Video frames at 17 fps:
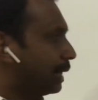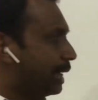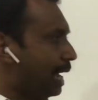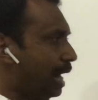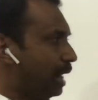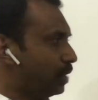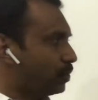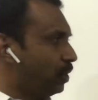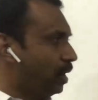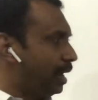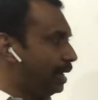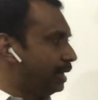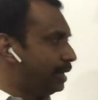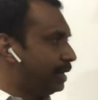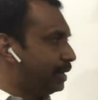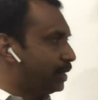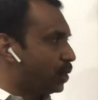
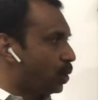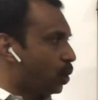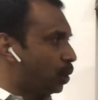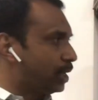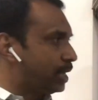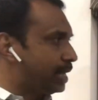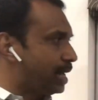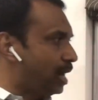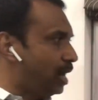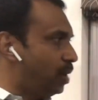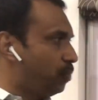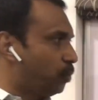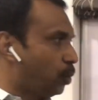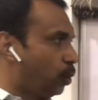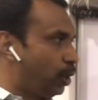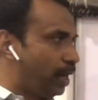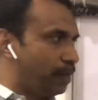Calculate total
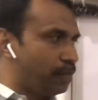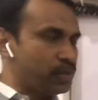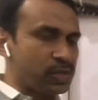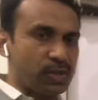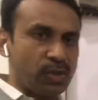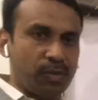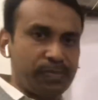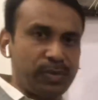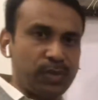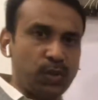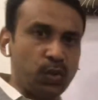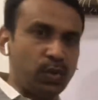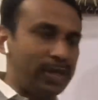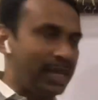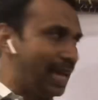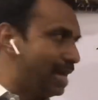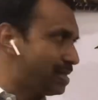volumes of 2
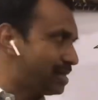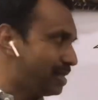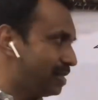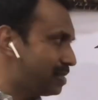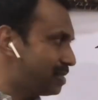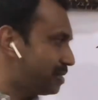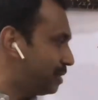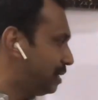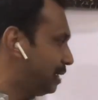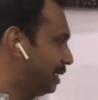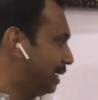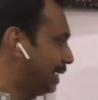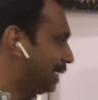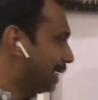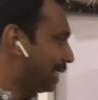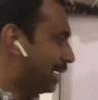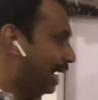gases
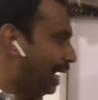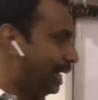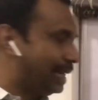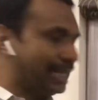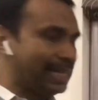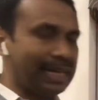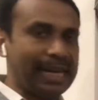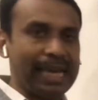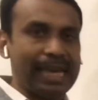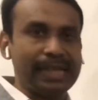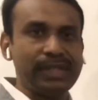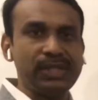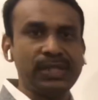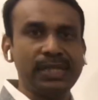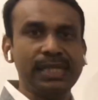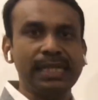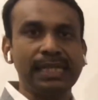collected at
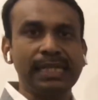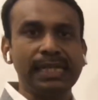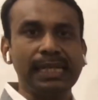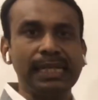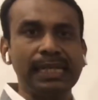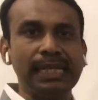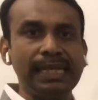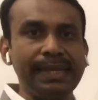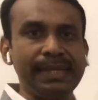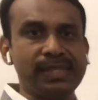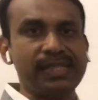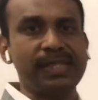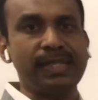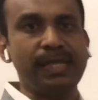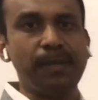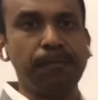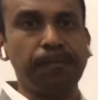
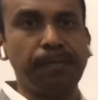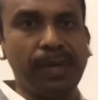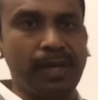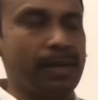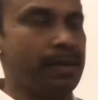STP.